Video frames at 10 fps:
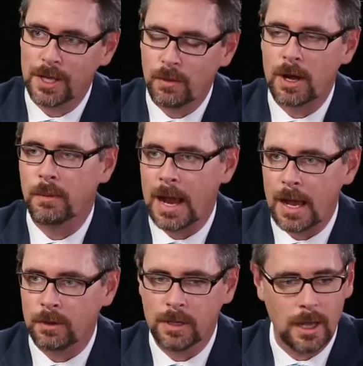can run
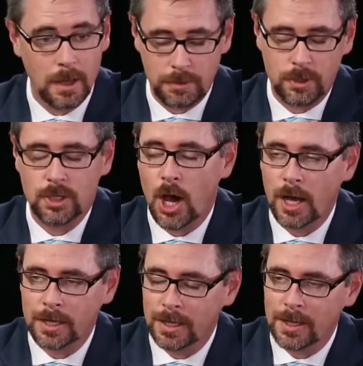around, their
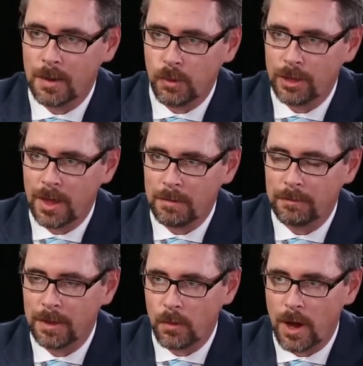dog can come with them
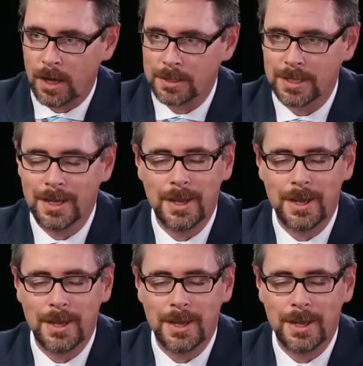if they want,